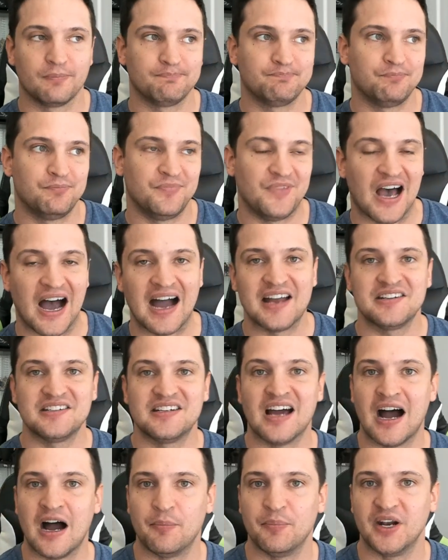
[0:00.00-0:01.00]

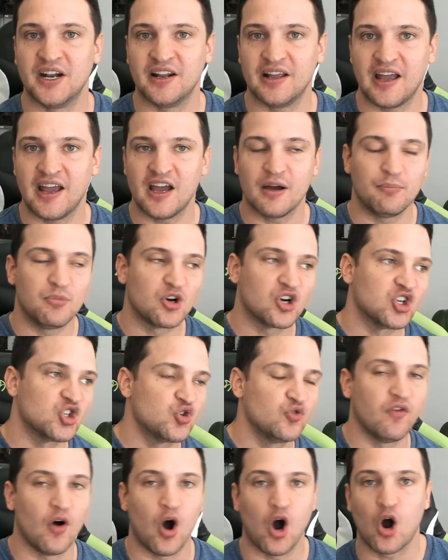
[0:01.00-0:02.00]
non-dominant hand, because
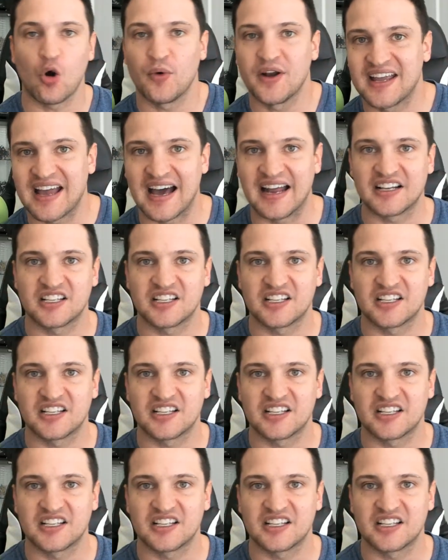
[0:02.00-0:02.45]
you've already got